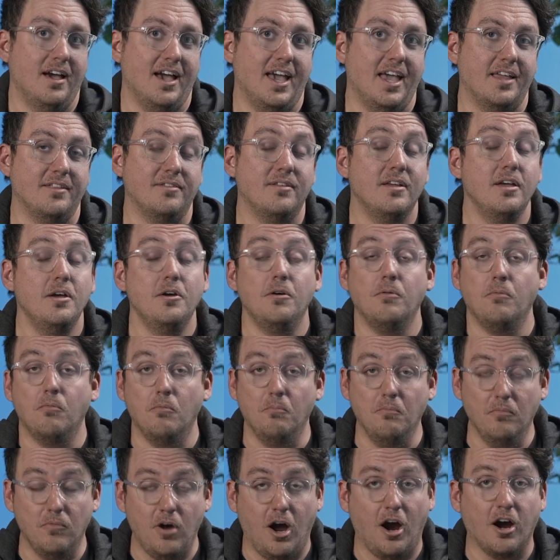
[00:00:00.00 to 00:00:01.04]
And
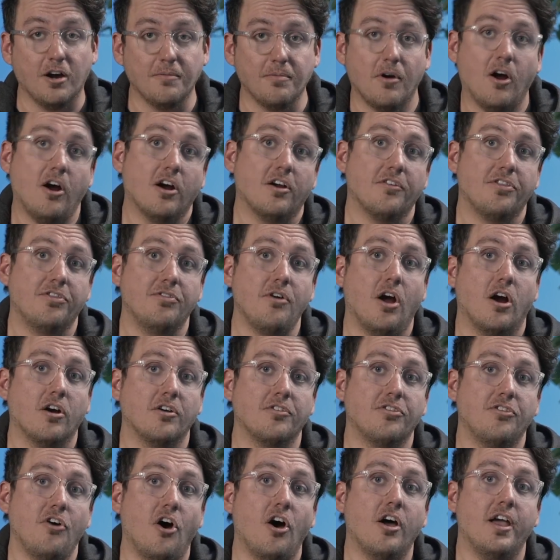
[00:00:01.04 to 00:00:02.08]
our
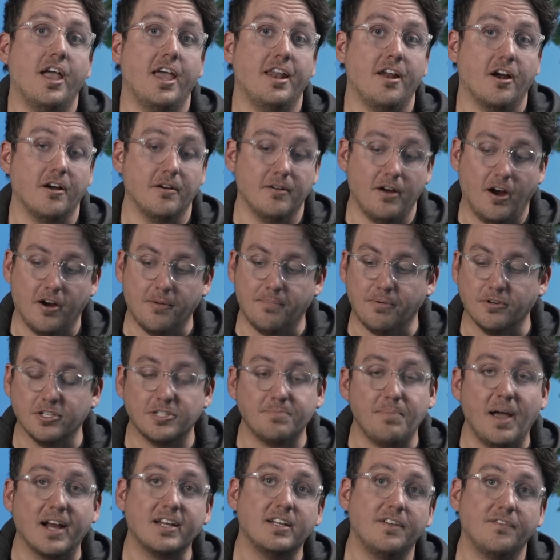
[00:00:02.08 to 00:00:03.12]
thought and our
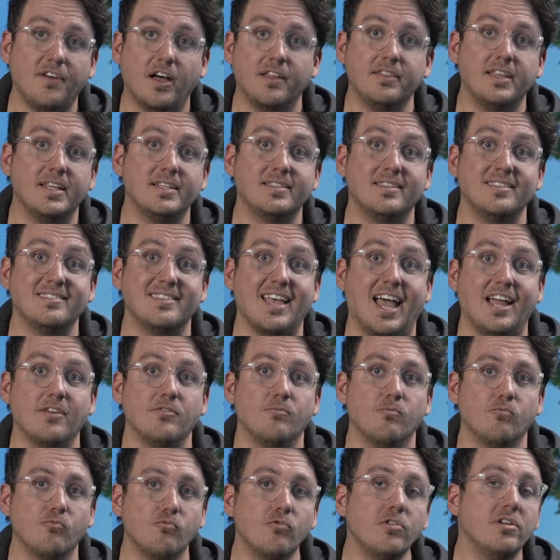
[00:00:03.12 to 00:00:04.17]
perspective on this is that
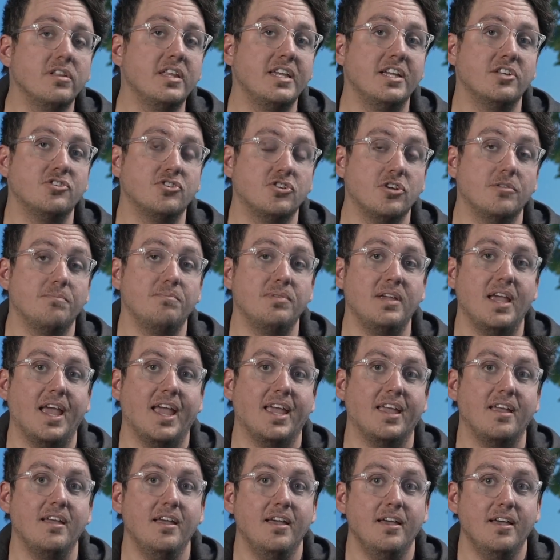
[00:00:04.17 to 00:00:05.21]
really it should be
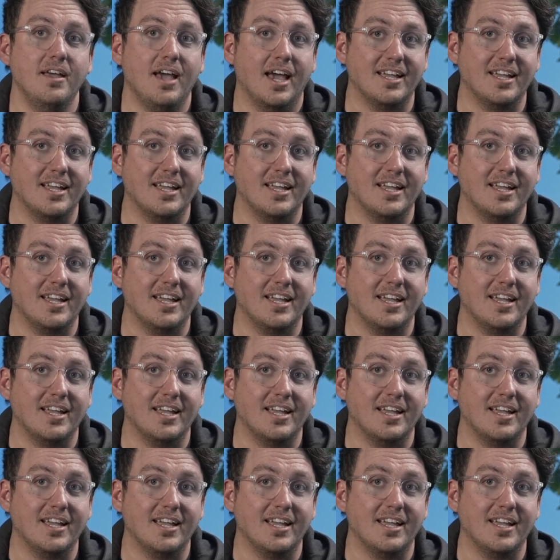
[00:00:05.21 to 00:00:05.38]
a